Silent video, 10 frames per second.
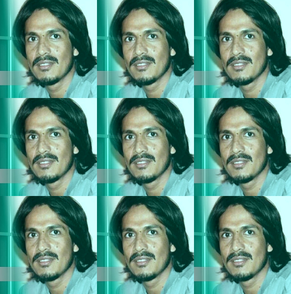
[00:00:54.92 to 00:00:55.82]

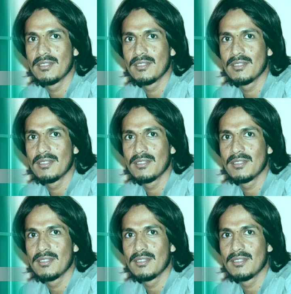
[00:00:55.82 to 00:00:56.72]

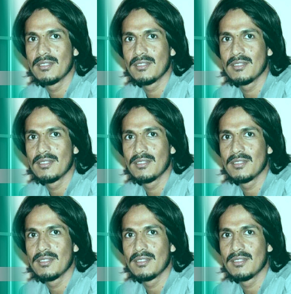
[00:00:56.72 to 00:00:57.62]

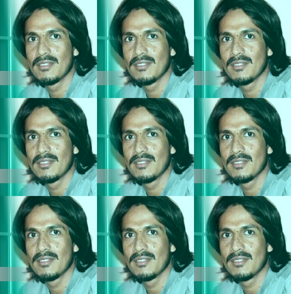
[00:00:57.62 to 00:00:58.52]

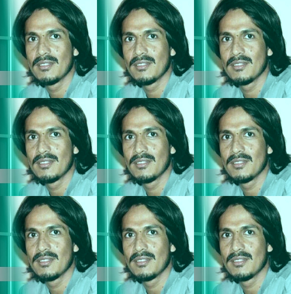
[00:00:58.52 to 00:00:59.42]

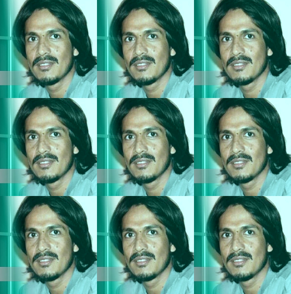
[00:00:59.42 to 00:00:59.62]
[no speech]